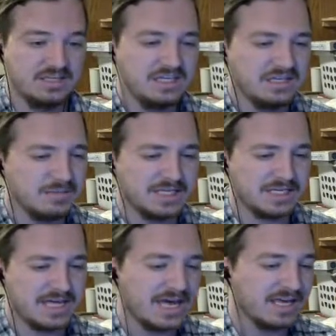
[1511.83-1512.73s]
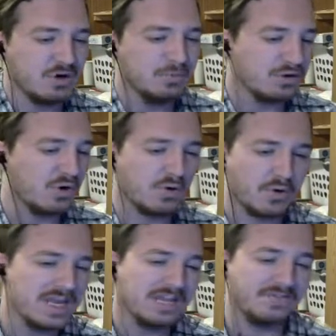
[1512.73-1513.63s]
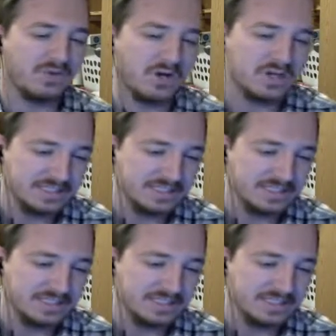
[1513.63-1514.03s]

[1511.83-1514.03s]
Human, I hope you're ready for...